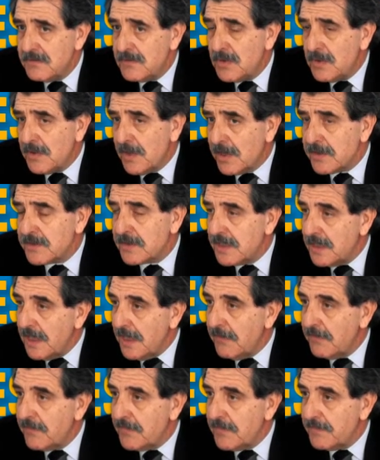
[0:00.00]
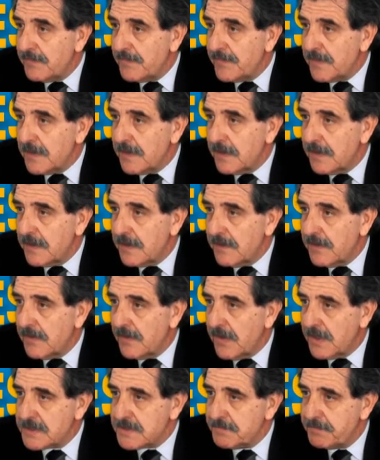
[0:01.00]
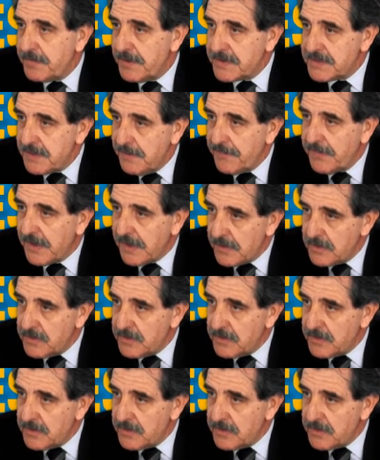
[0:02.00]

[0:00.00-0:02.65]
do not give a specific